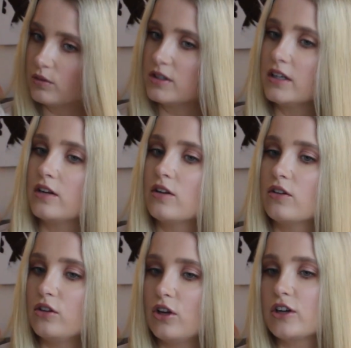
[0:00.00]
did
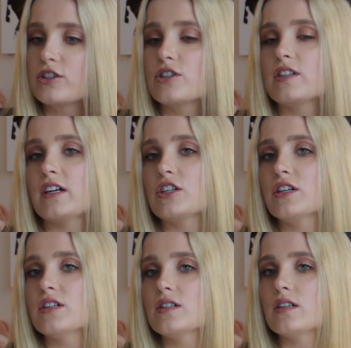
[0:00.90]
larger
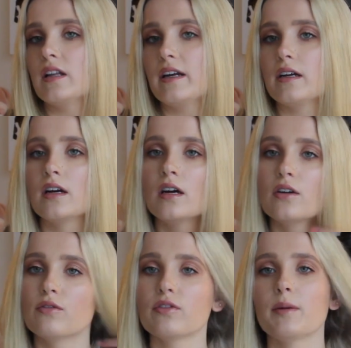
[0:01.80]
sections to like
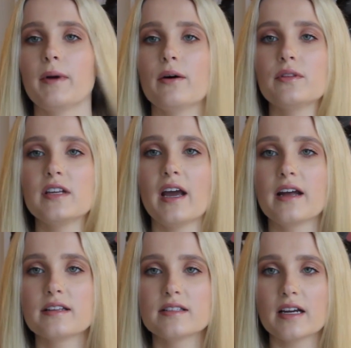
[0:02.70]
flip out the ends.